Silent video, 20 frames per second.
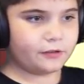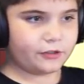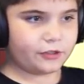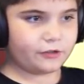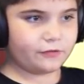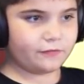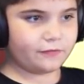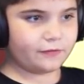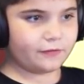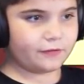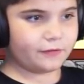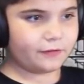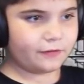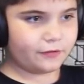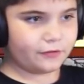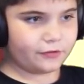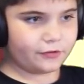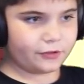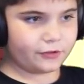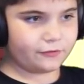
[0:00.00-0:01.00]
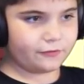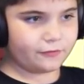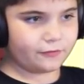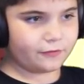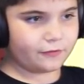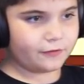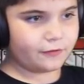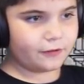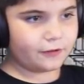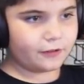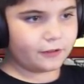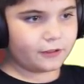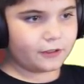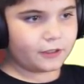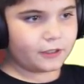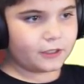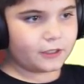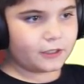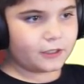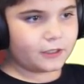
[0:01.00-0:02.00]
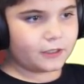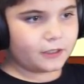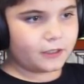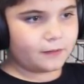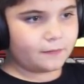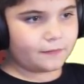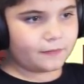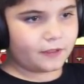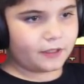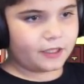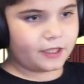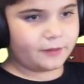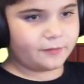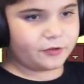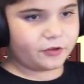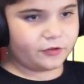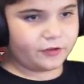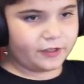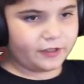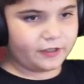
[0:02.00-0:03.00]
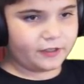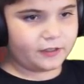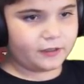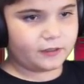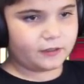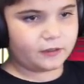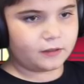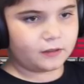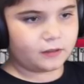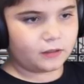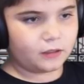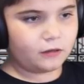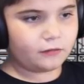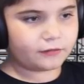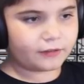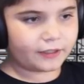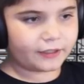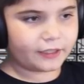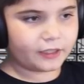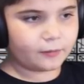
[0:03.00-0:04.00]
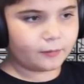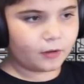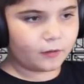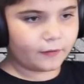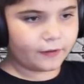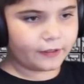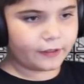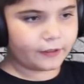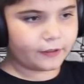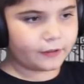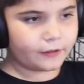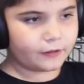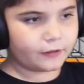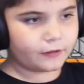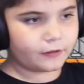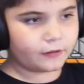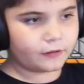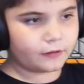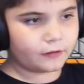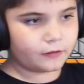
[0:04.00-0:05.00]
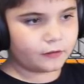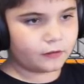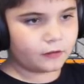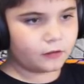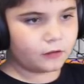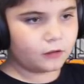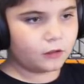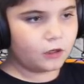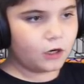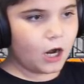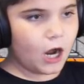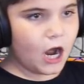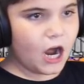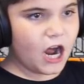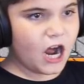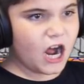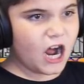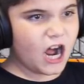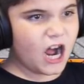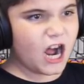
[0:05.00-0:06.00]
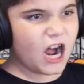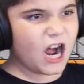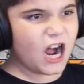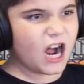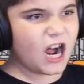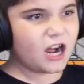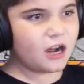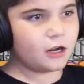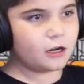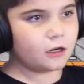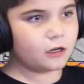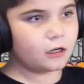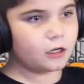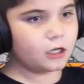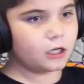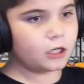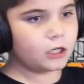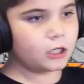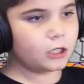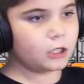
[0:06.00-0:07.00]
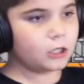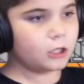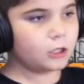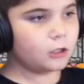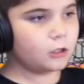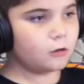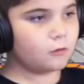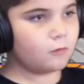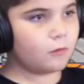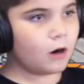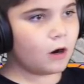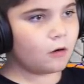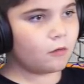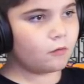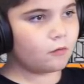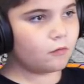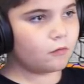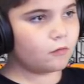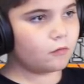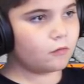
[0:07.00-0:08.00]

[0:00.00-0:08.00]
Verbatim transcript: Shoot. Shoot. It's gonna keep shooting. Oh, did I get him already? Ah! Woo!